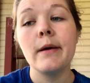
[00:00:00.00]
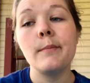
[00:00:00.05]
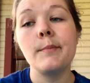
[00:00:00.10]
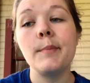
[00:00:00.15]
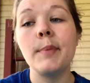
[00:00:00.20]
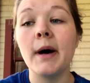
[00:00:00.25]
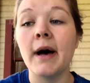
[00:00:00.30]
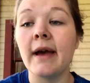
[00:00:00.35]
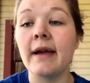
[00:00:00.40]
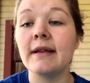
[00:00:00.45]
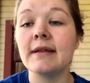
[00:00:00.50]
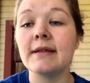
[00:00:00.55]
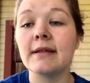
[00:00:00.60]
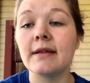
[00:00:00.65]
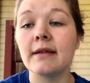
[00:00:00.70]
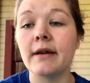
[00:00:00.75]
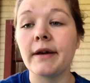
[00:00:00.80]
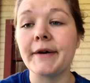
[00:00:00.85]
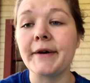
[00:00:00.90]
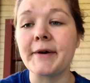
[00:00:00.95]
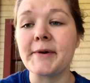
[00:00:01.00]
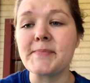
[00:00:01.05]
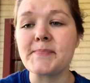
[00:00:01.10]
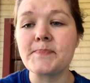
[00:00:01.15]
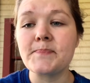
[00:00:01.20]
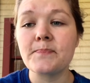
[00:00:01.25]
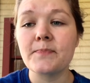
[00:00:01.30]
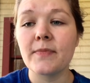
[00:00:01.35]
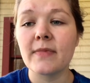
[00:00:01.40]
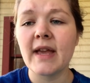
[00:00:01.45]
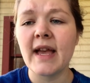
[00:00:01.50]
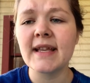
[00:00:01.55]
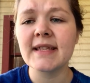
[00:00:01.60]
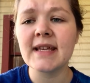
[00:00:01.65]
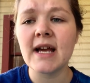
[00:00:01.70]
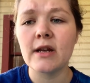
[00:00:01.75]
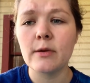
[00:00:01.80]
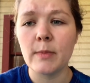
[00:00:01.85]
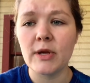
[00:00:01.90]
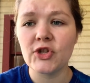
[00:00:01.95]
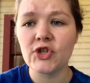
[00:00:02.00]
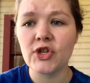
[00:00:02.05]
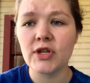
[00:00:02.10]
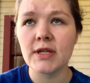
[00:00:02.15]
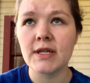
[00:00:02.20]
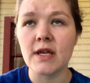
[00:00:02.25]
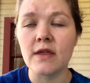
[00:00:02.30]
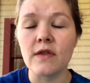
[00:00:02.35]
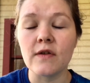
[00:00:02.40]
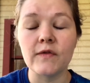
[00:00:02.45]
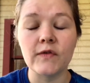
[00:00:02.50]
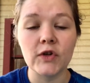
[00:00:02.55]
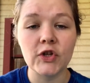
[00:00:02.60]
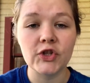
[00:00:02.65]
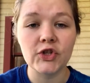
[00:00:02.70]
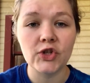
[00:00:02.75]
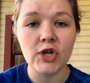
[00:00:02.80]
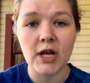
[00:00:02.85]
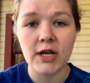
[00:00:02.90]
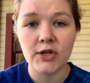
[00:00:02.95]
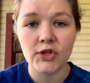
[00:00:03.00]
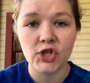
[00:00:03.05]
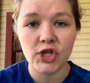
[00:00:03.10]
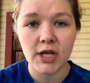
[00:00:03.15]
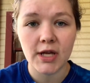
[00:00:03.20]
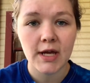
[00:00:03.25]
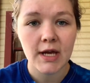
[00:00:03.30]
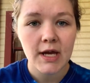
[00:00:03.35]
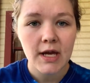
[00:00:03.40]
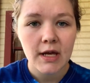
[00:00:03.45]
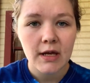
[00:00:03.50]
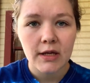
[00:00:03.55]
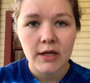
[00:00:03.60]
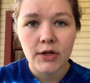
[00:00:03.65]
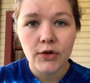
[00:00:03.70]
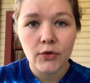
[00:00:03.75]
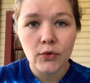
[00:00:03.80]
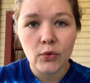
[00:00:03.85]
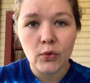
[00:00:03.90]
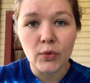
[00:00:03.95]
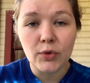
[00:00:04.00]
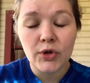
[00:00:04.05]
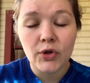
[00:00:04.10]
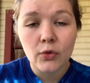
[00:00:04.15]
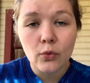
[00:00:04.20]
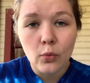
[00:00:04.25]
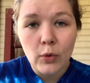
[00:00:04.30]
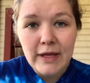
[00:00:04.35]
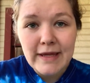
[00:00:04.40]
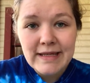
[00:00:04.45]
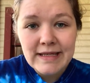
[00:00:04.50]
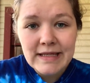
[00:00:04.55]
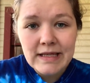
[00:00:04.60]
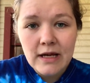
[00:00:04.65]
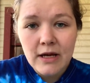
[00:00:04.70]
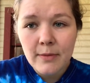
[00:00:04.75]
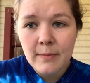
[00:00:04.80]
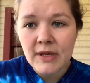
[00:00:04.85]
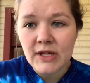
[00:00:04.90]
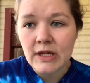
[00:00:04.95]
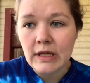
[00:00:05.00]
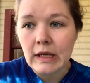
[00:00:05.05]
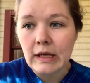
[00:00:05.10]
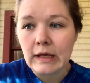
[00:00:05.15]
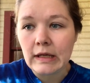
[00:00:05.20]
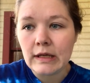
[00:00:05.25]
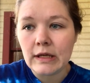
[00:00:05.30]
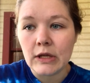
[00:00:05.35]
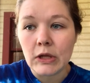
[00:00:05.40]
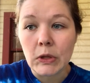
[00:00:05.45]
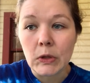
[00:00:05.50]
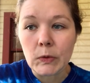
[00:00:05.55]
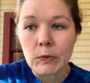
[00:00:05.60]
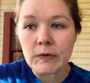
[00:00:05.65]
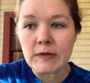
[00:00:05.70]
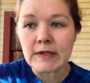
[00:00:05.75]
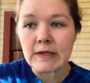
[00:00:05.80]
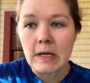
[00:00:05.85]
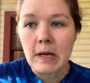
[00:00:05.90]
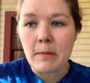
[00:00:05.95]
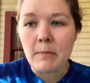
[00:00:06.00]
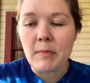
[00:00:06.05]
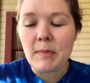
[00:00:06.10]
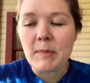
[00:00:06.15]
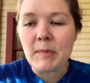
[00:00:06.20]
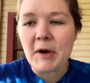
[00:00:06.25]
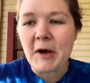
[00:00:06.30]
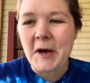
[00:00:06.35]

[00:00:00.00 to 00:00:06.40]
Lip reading: But as kind of mentioned in the first strategy, you win some and you lose some.